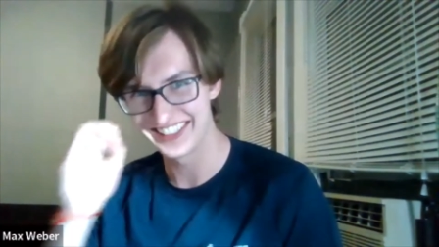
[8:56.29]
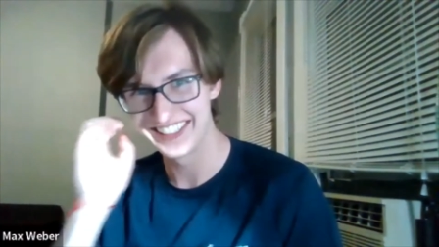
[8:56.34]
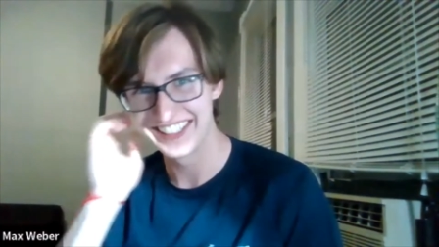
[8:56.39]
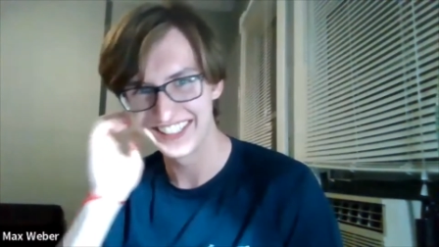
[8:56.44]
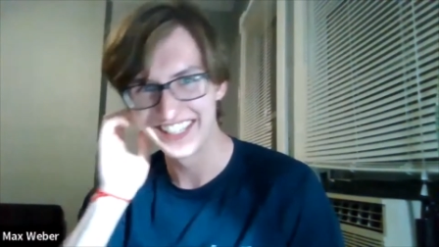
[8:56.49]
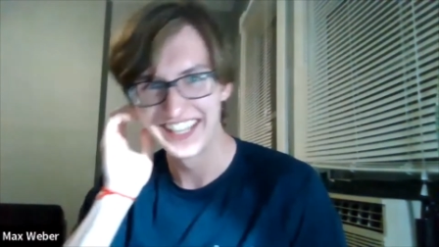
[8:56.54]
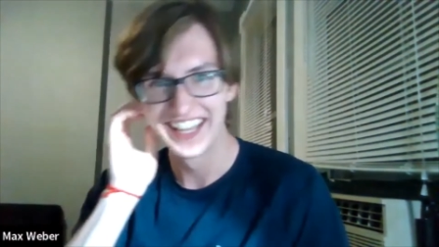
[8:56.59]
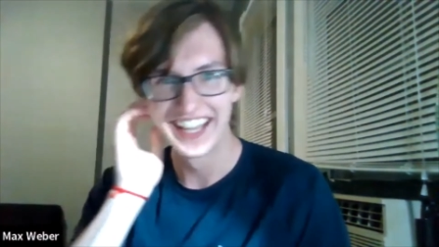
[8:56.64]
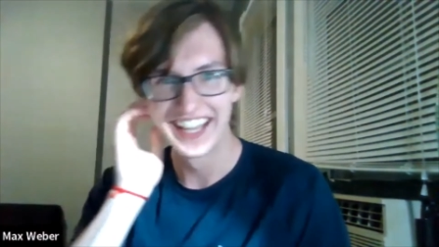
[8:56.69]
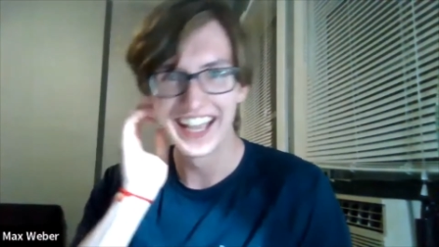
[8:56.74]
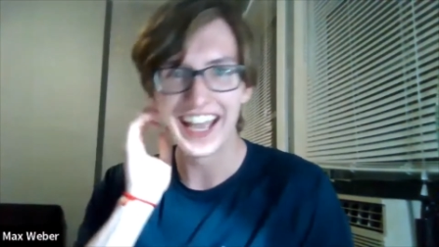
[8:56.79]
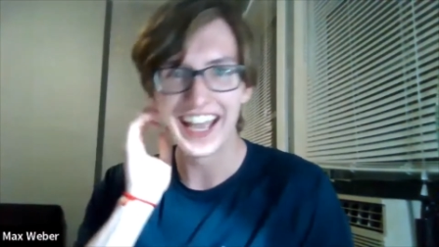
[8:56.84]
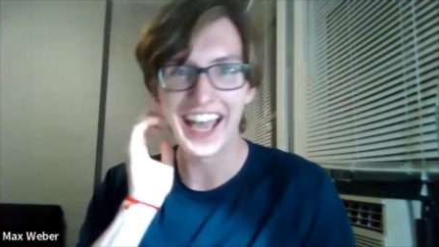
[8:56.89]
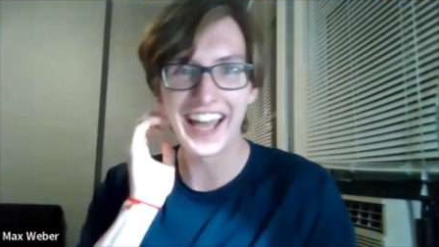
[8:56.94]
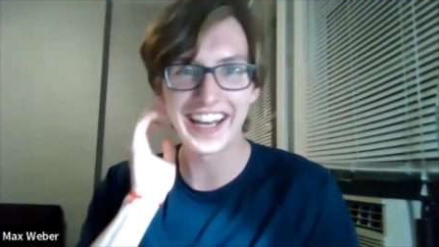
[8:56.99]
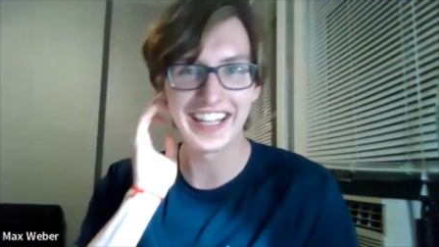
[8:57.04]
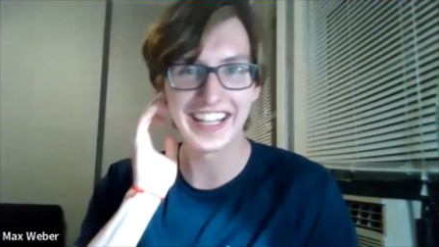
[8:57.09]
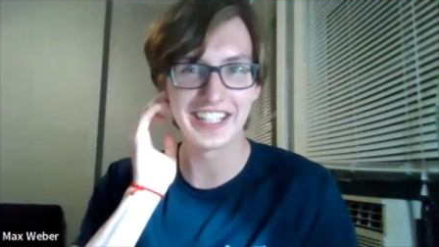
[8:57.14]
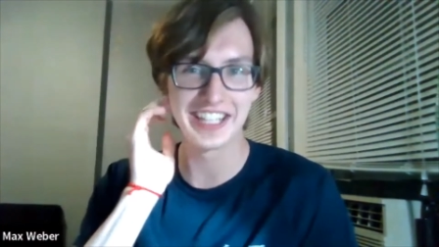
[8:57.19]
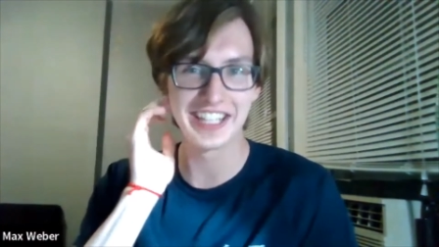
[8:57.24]

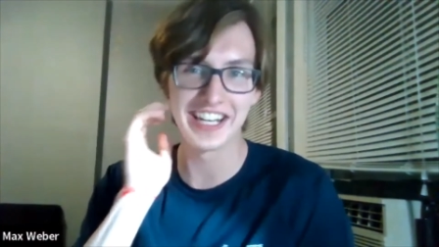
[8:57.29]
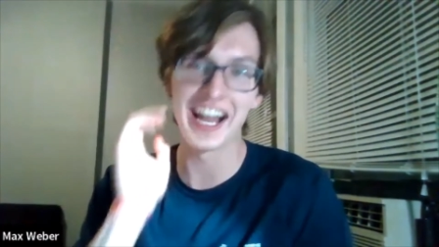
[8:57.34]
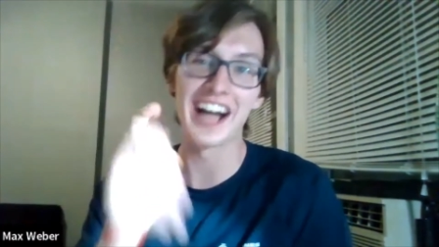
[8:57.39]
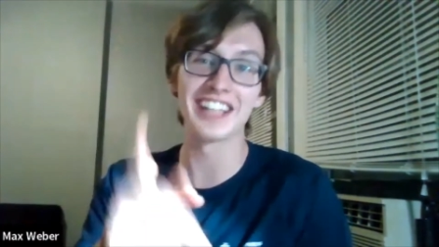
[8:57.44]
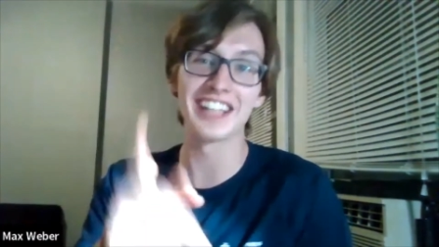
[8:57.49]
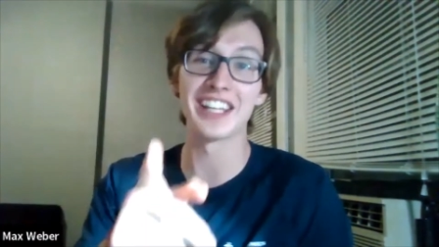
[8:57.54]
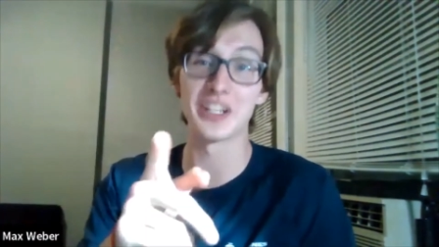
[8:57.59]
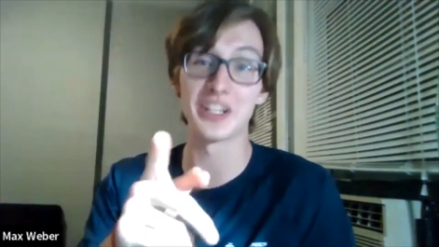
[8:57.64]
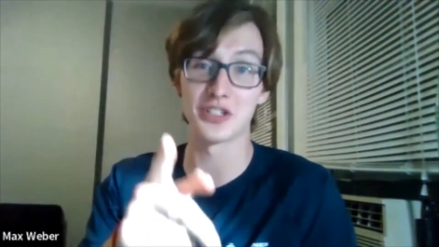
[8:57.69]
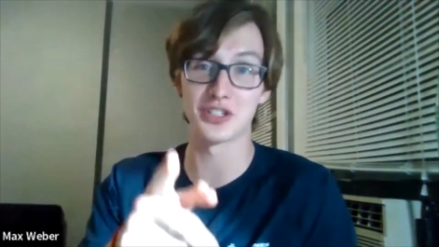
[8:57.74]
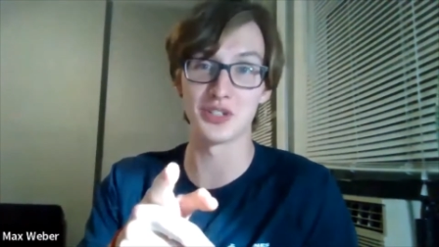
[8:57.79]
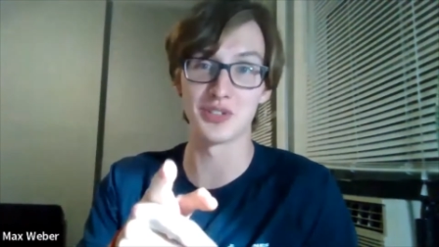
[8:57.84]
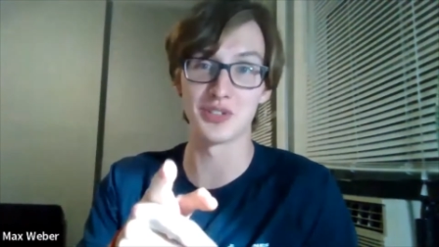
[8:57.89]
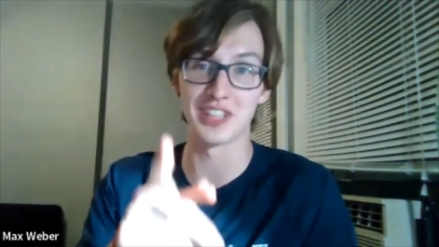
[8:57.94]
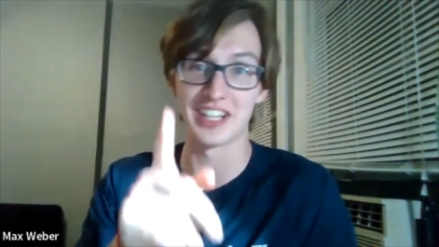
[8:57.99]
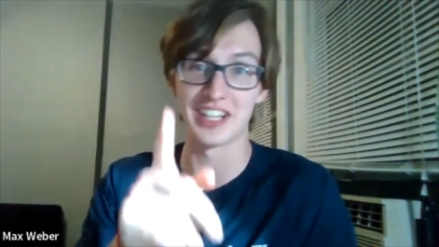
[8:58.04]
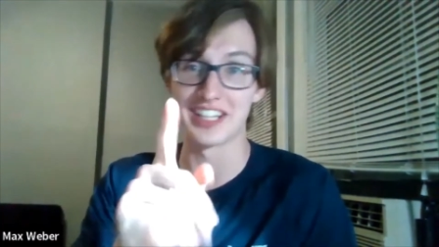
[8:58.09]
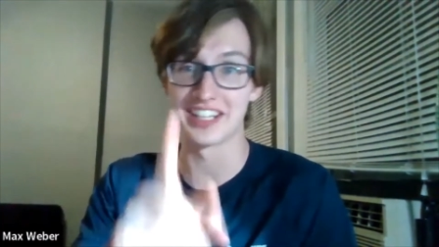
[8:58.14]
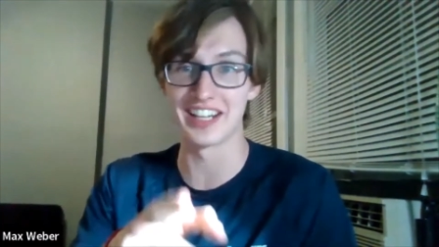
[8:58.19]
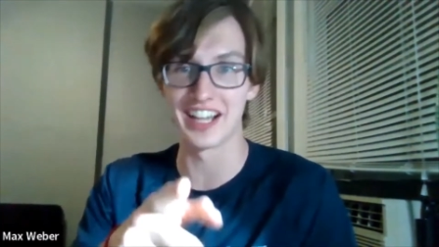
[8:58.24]
and he did not let us shoot
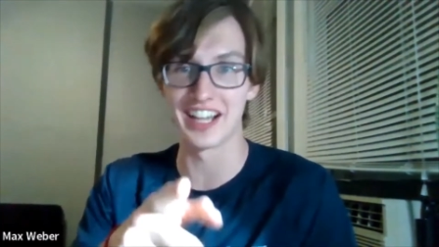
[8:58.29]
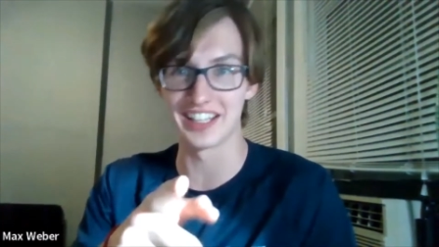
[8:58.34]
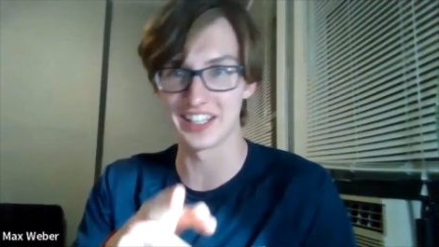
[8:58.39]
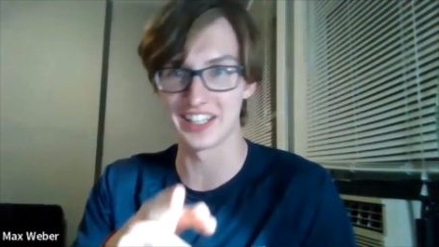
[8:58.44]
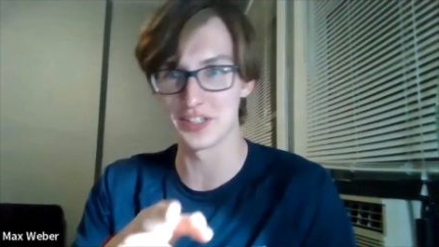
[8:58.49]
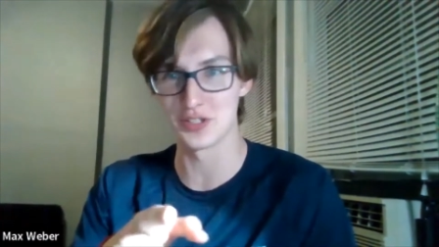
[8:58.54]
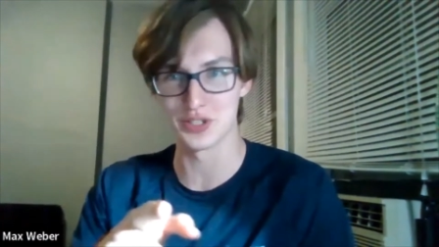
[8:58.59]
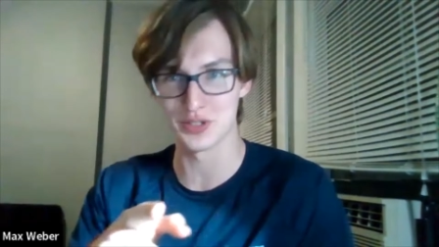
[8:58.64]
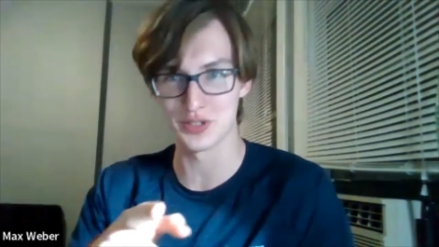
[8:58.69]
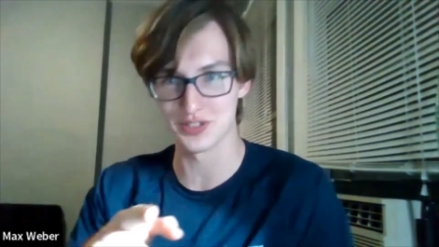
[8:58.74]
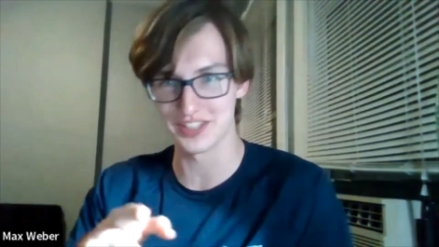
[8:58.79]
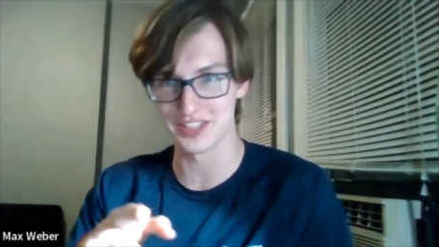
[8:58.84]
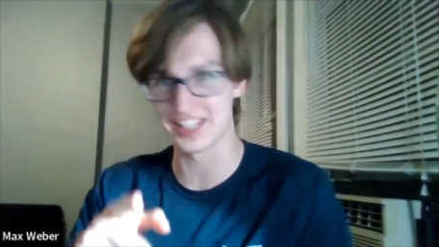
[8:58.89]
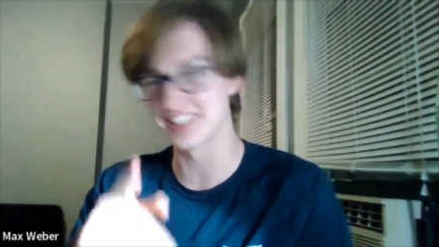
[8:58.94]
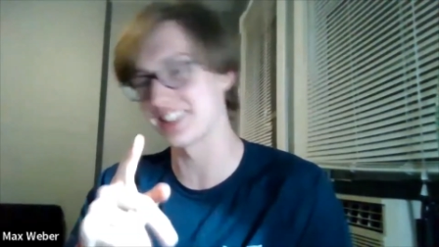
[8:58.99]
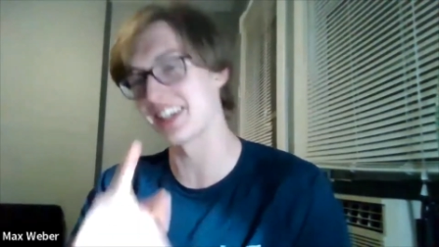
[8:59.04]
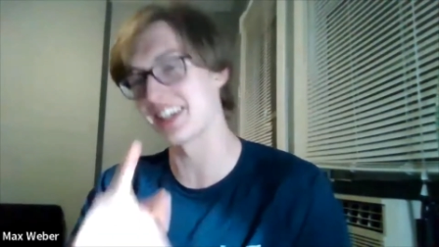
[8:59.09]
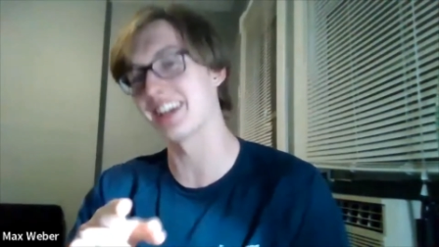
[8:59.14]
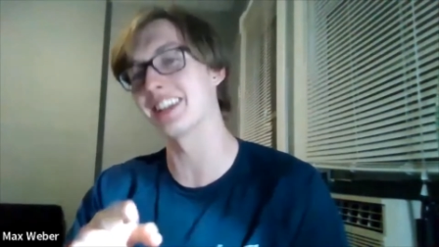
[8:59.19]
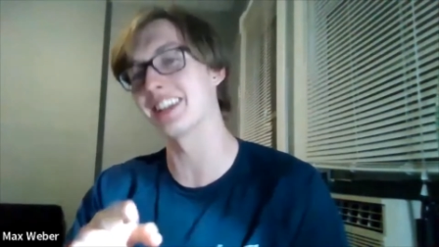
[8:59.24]
that. He did not let us shoot that. Sadly.